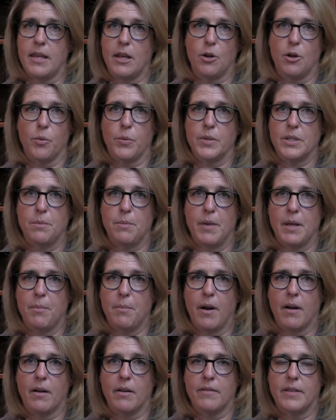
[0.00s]
theater was a big
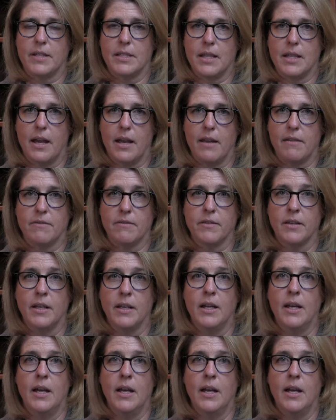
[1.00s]
part of his life,